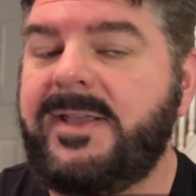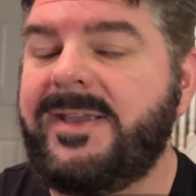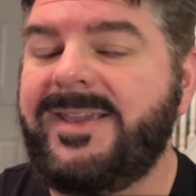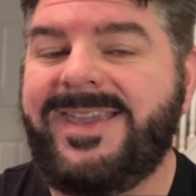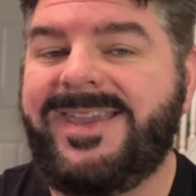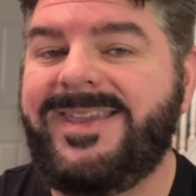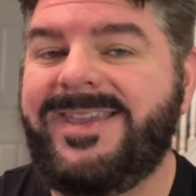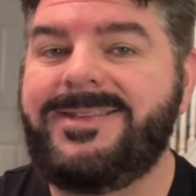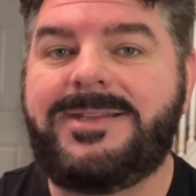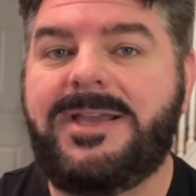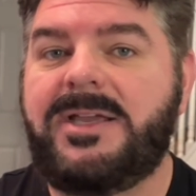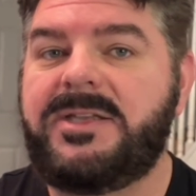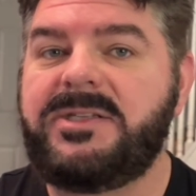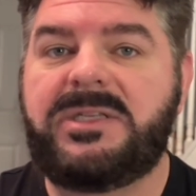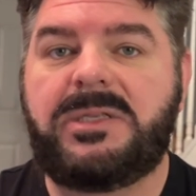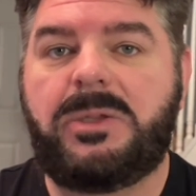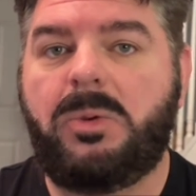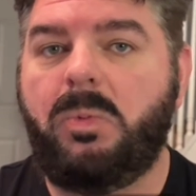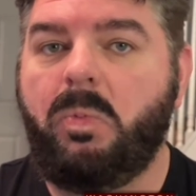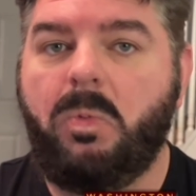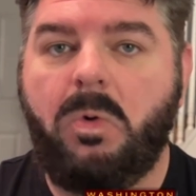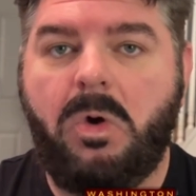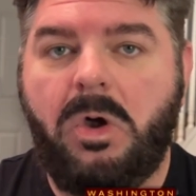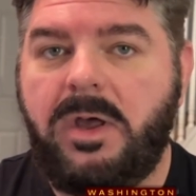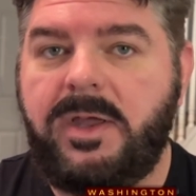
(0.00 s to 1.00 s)
Like, he
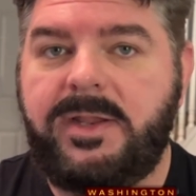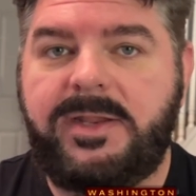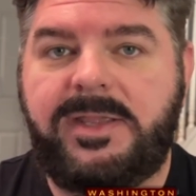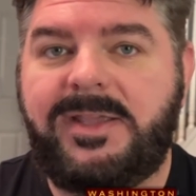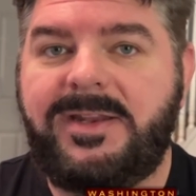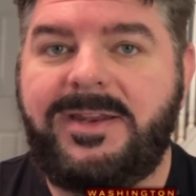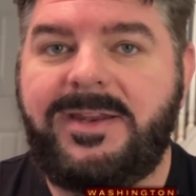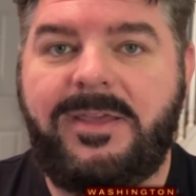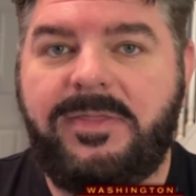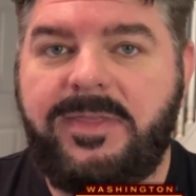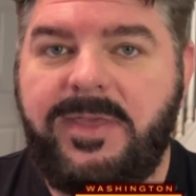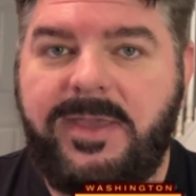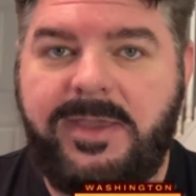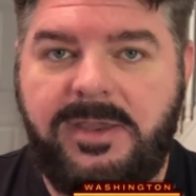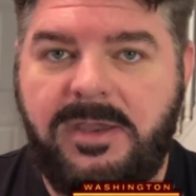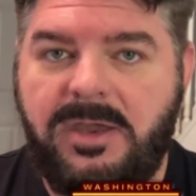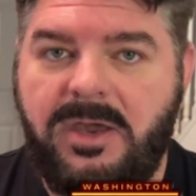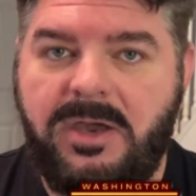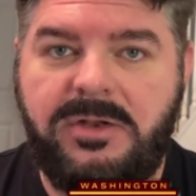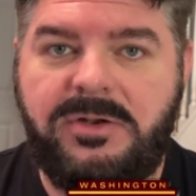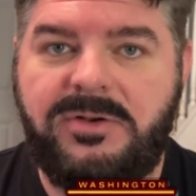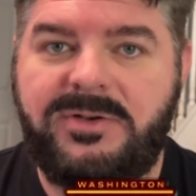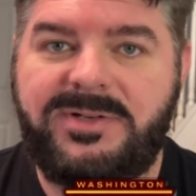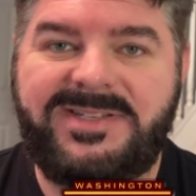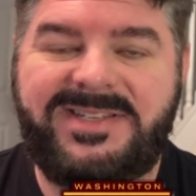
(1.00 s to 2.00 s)
doesn't want anything
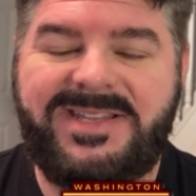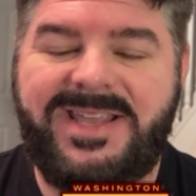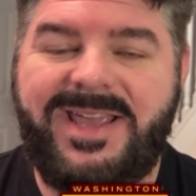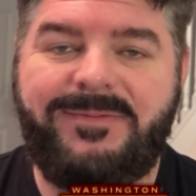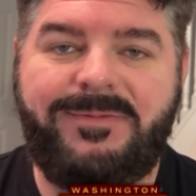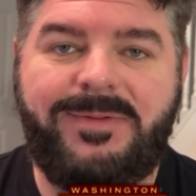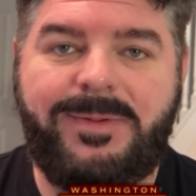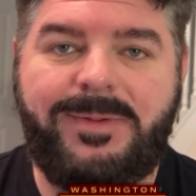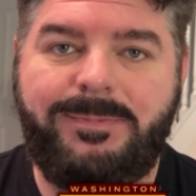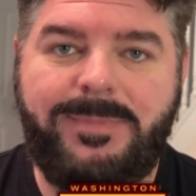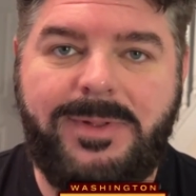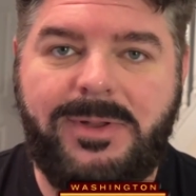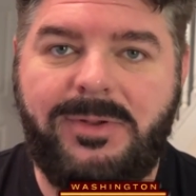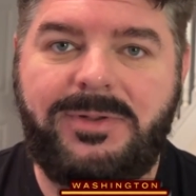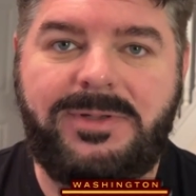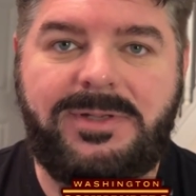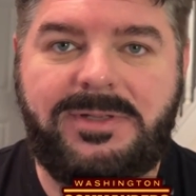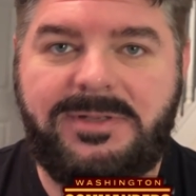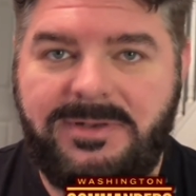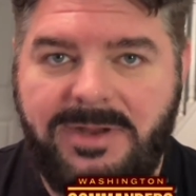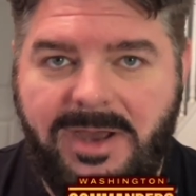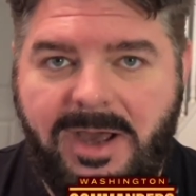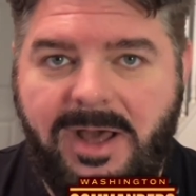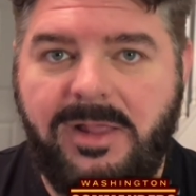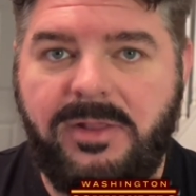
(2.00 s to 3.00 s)
under $7
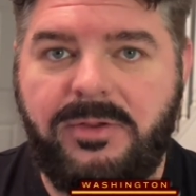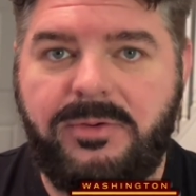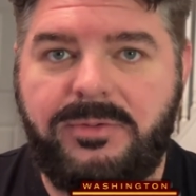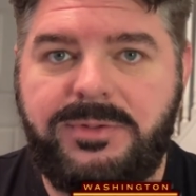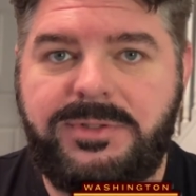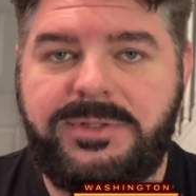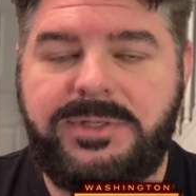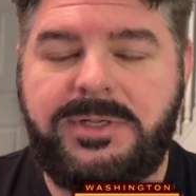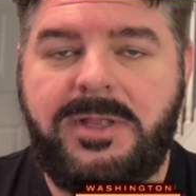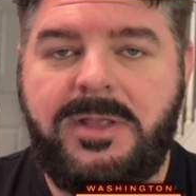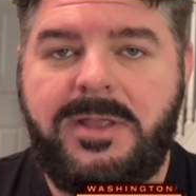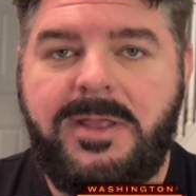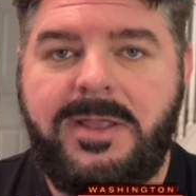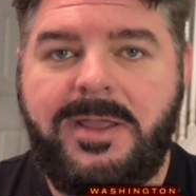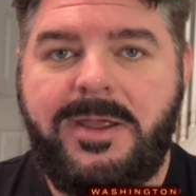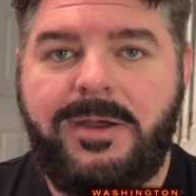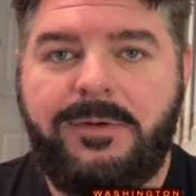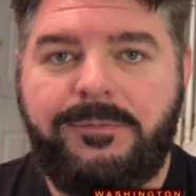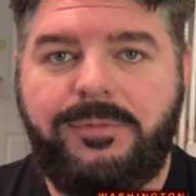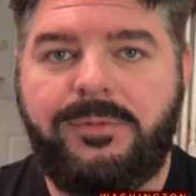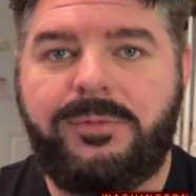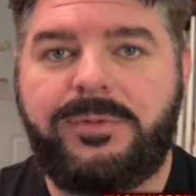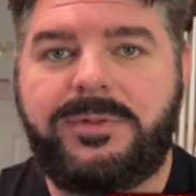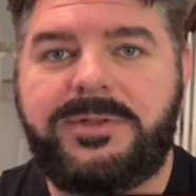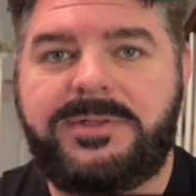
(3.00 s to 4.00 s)
billion
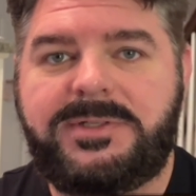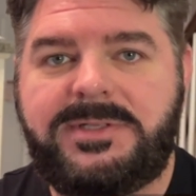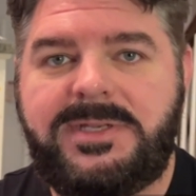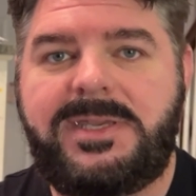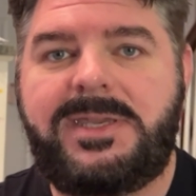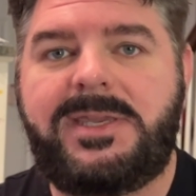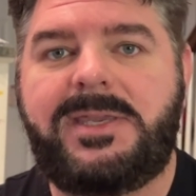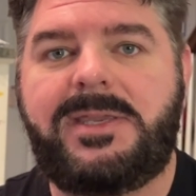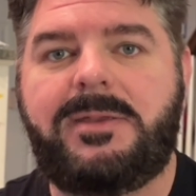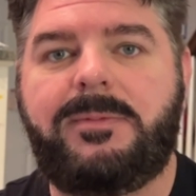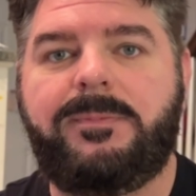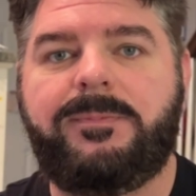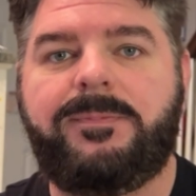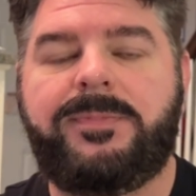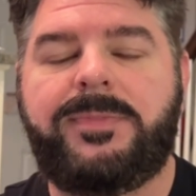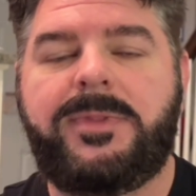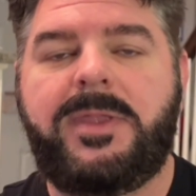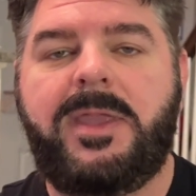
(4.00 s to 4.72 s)
for the team.